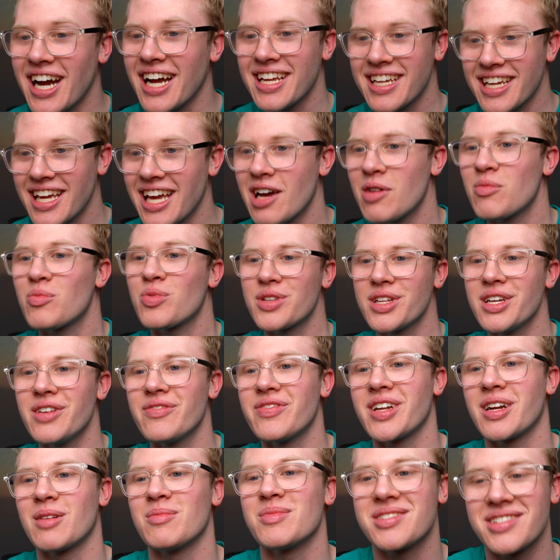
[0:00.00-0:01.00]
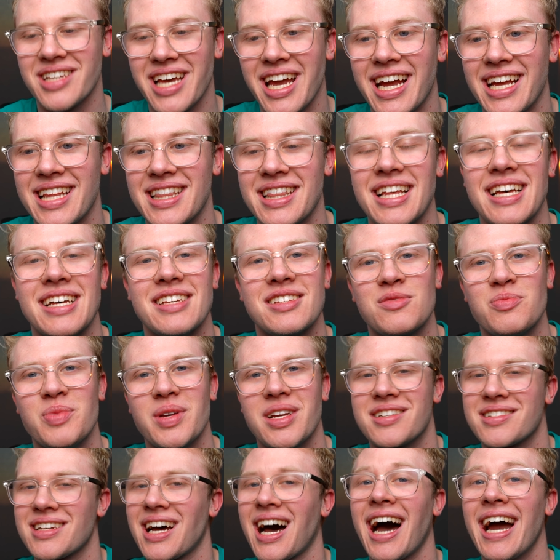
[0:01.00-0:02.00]
I can't believe that I'm saying this
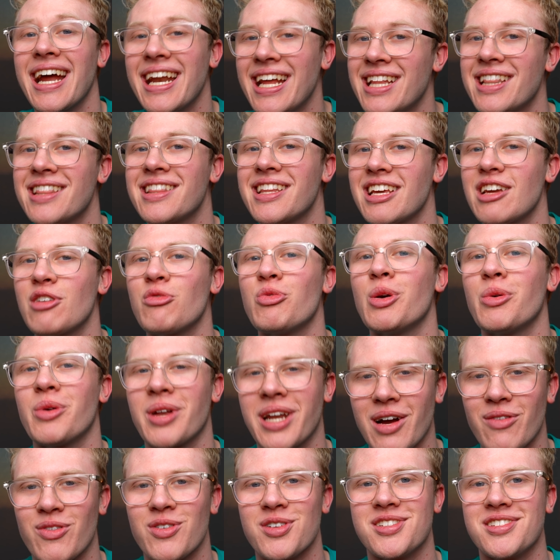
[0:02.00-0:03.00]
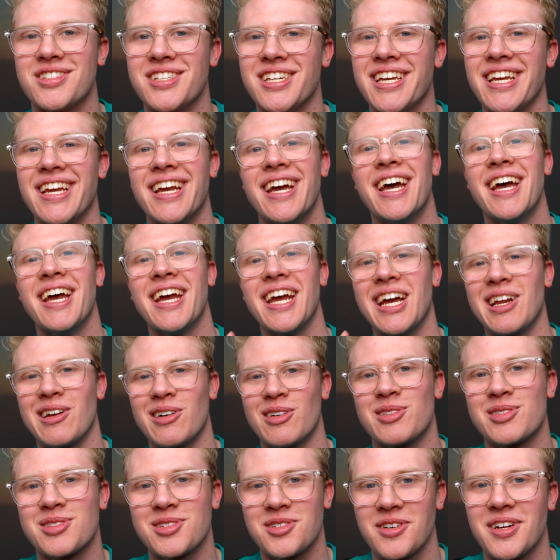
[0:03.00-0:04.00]
because I didn't think we would ever see an
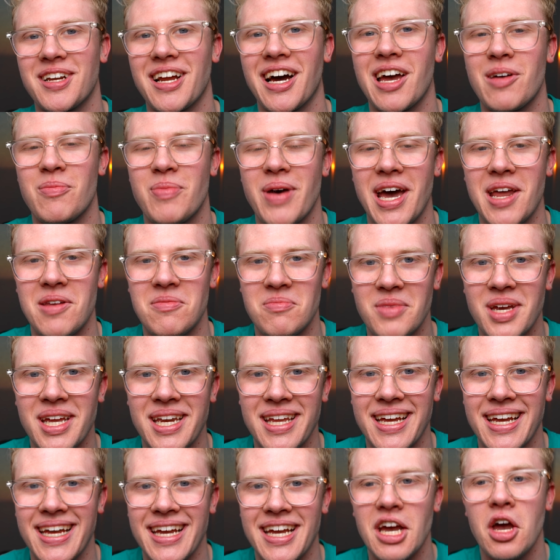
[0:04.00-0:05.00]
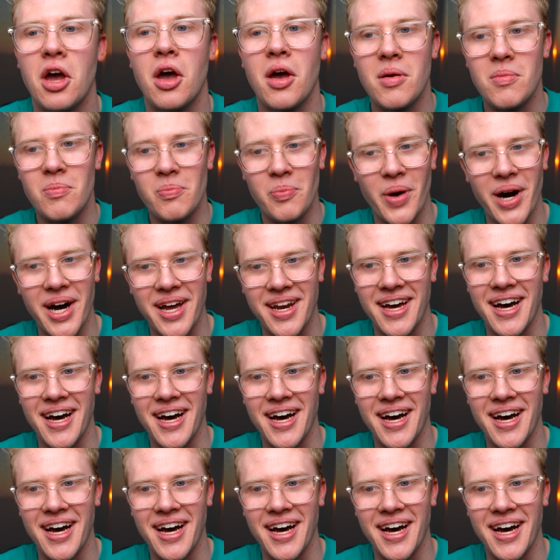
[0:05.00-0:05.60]
all-screen iPad Mini, but